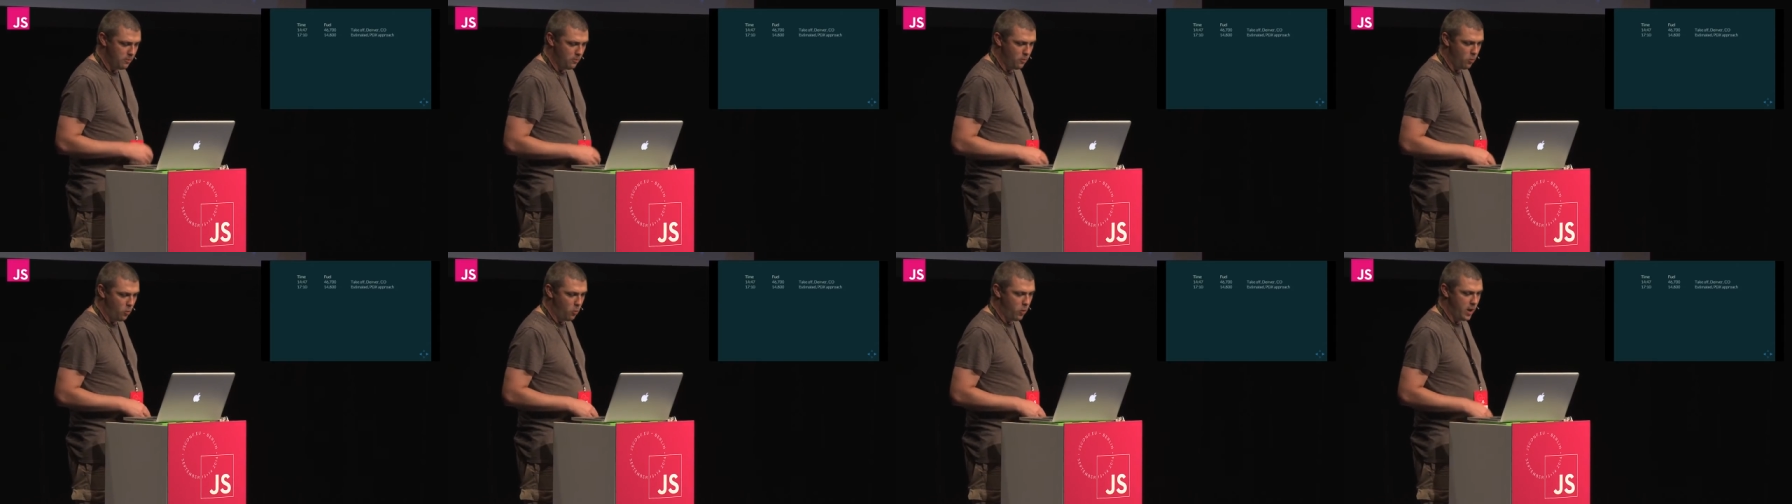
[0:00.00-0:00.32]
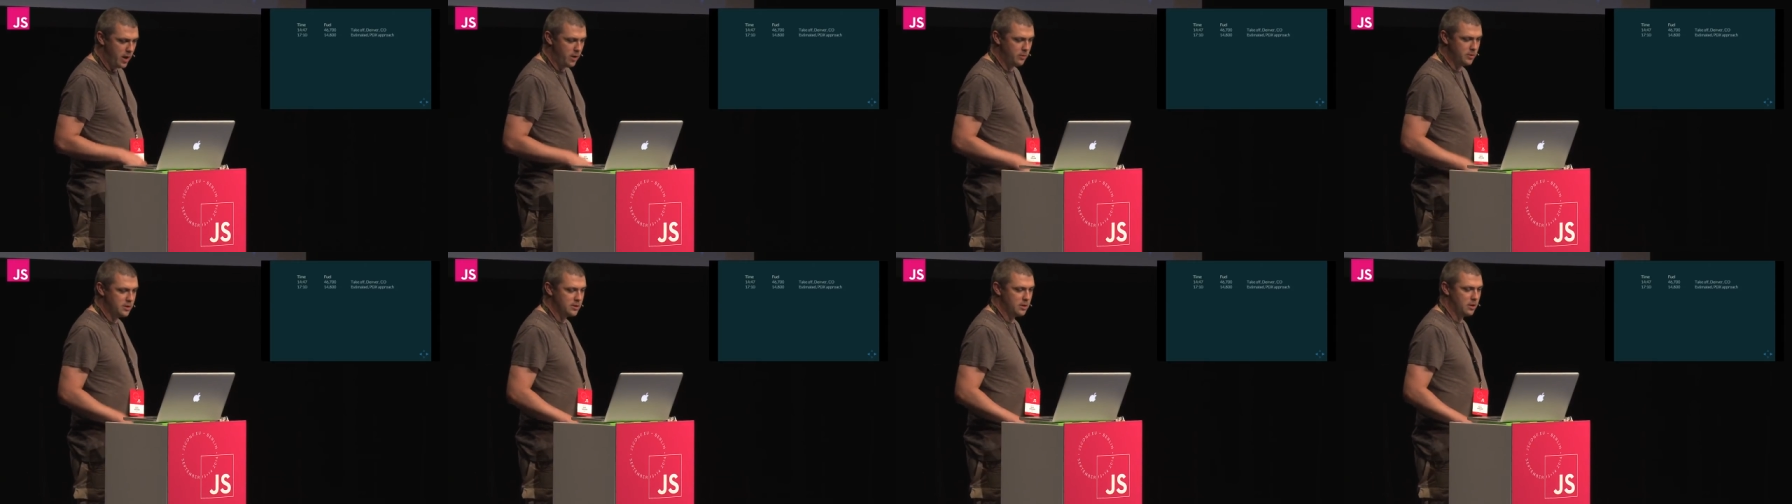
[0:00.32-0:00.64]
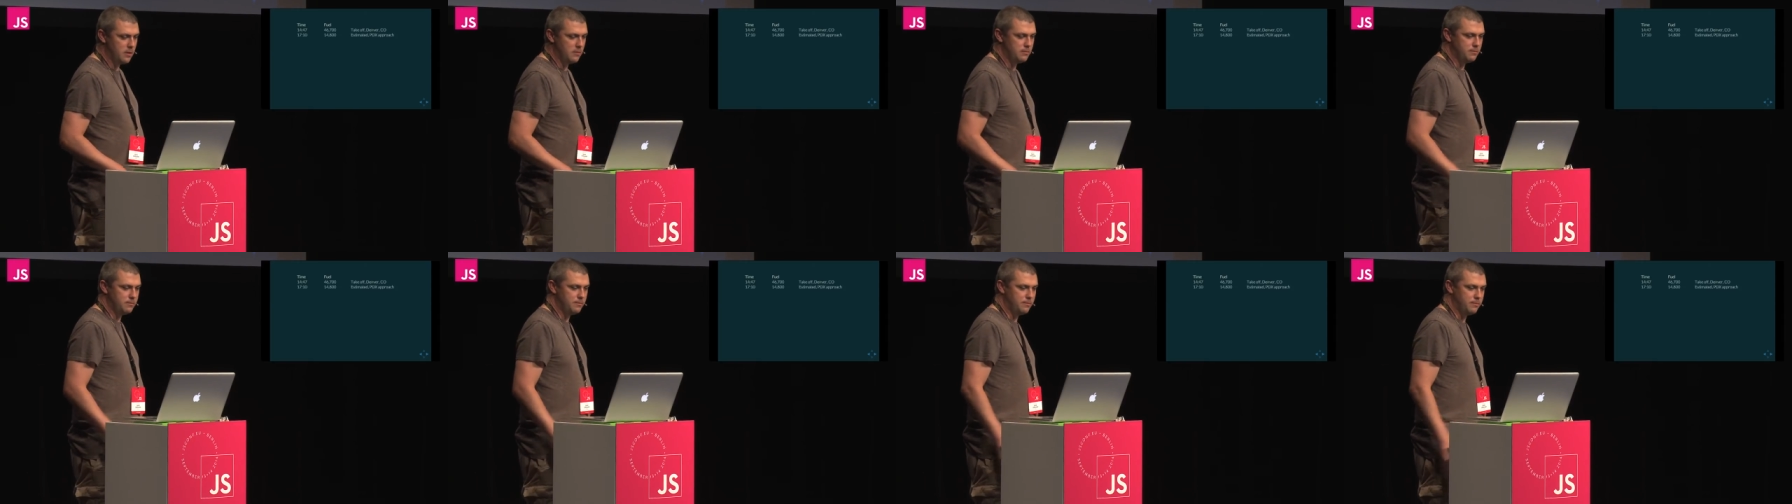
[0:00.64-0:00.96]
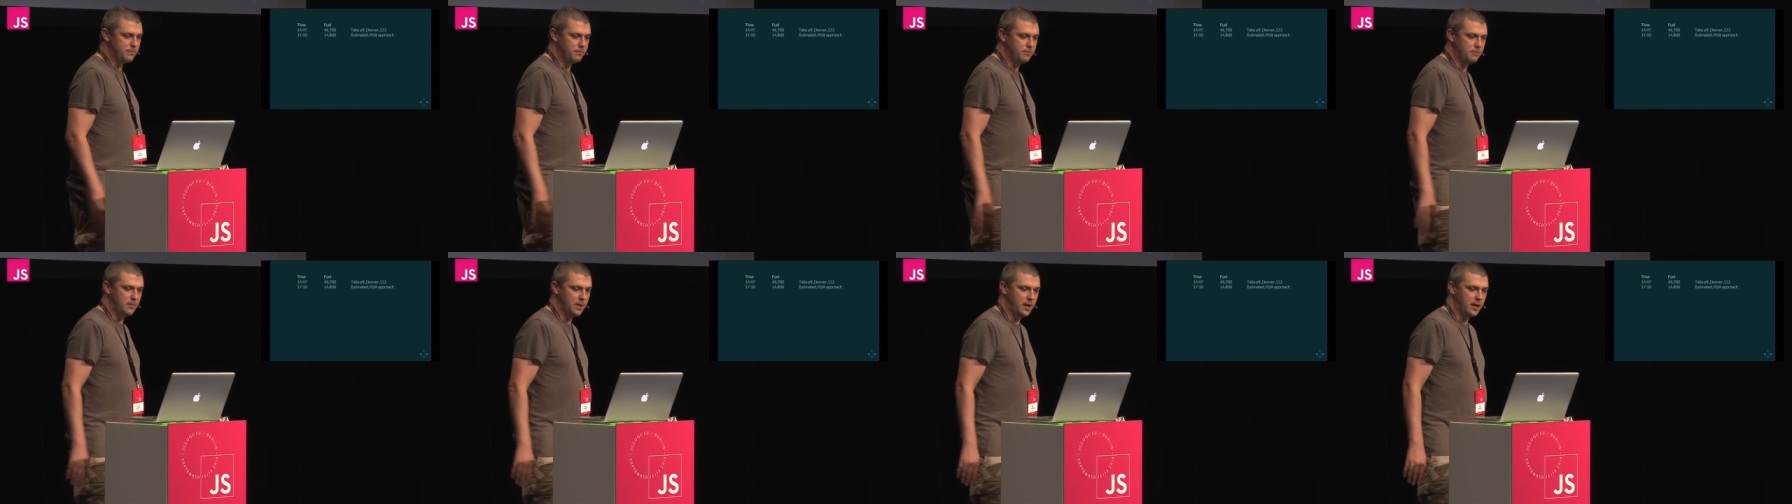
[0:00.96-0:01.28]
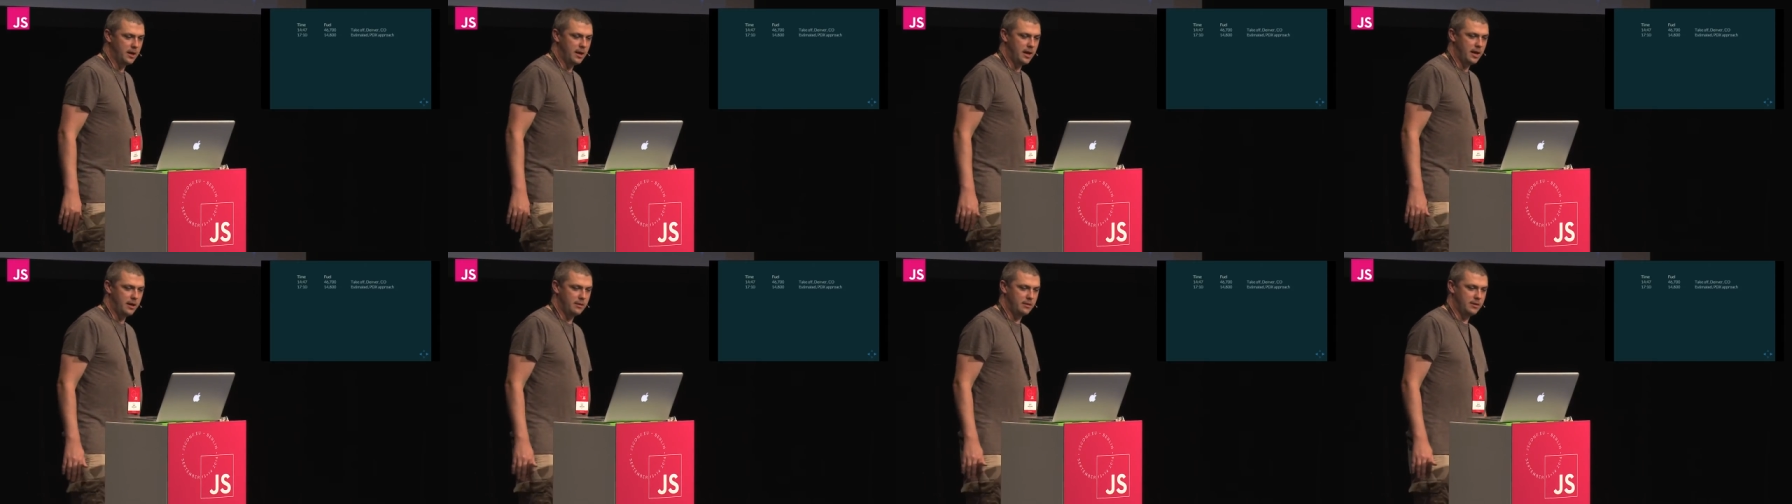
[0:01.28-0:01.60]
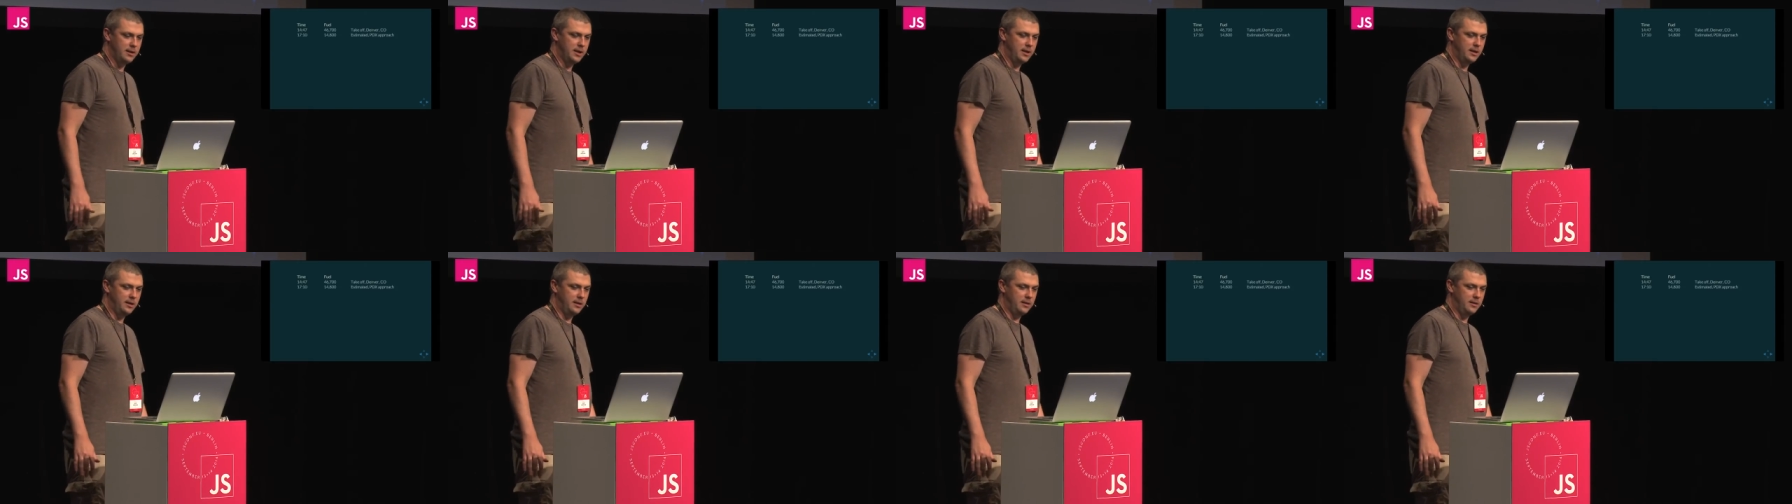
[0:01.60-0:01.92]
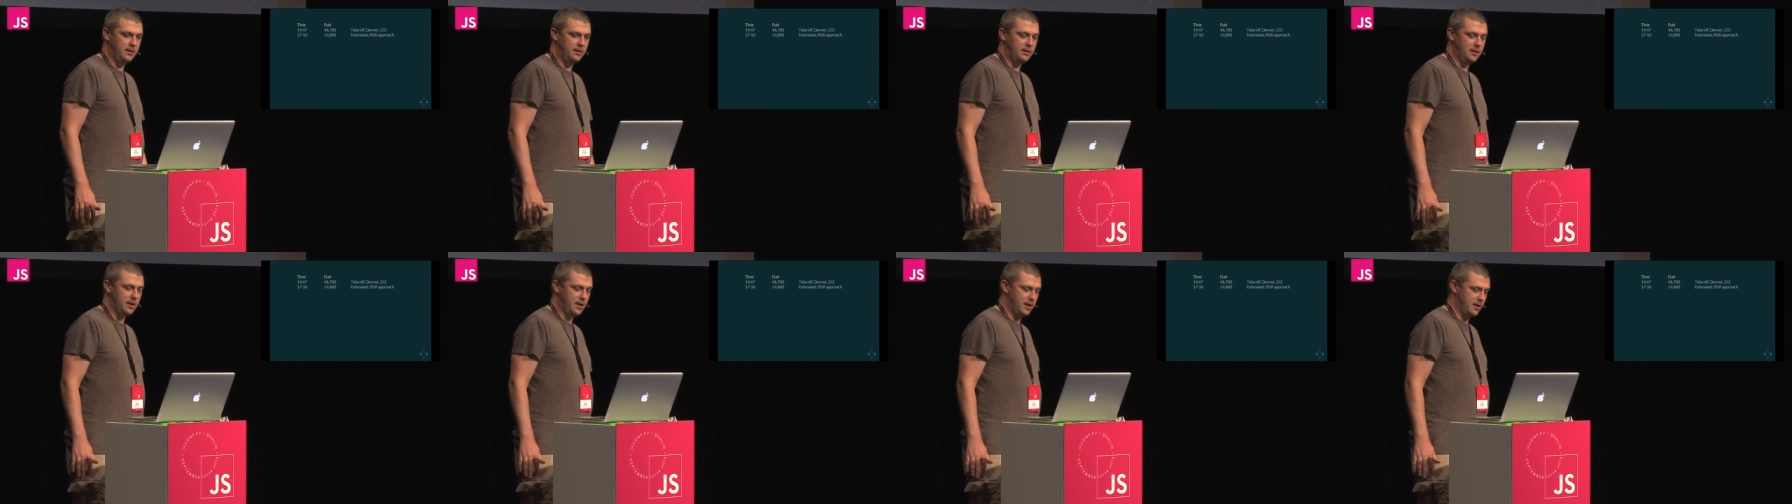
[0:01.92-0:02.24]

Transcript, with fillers: when it was on the,